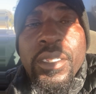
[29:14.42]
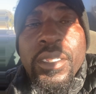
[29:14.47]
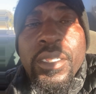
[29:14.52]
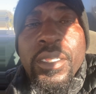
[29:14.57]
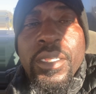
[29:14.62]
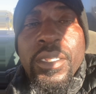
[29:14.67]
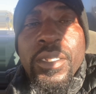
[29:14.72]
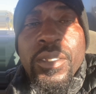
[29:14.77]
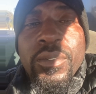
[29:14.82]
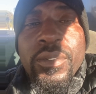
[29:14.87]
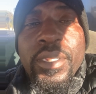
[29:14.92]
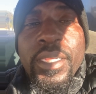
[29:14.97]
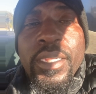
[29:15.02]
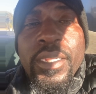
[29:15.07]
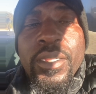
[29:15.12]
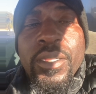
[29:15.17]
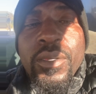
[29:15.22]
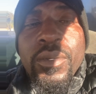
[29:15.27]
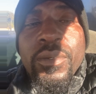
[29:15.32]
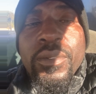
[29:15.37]
And on that
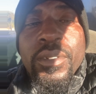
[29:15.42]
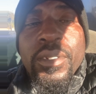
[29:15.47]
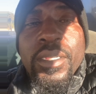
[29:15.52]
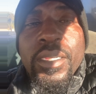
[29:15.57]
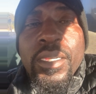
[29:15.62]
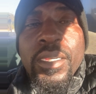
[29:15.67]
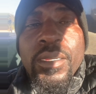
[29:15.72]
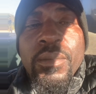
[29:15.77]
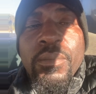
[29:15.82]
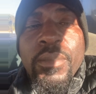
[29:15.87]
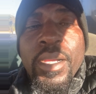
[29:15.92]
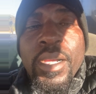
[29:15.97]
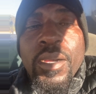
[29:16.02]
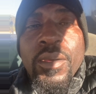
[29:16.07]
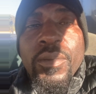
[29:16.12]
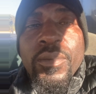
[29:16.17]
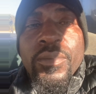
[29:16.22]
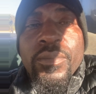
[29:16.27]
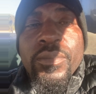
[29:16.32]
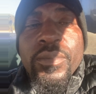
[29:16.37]
note, I'm
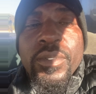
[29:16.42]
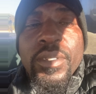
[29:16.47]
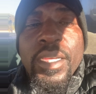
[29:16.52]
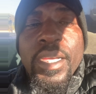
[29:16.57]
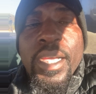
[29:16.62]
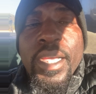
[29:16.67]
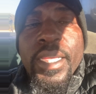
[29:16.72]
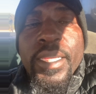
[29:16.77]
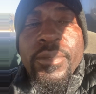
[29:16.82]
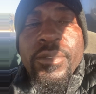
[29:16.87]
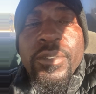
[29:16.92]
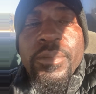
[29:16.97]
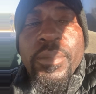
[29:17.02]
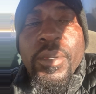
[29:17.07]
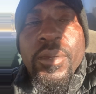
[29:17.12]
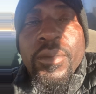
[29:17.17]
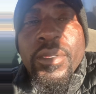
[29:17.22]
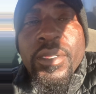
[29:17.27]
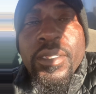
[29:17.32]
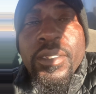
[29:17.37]
out. I have
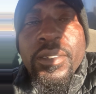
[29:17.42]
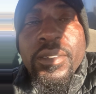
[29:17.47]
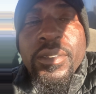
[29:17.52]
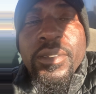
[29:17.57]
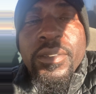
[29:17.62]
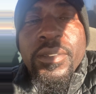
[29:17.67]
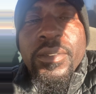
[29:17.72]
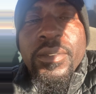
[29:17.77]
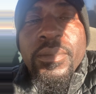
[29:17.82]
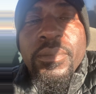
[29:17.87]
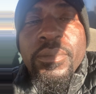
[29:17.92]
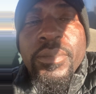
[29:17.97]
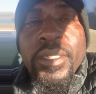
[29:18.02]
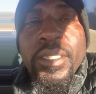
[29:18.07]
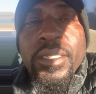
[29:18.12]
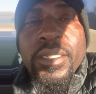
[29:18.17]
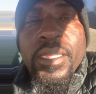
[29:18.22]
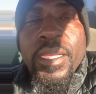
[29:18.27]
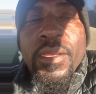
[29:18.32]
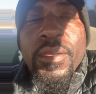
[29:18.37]
spoken.
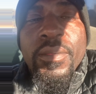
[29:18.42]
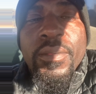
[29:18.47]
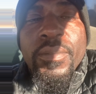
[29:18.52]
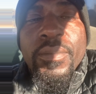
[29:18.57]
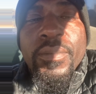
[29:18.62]
Peace out.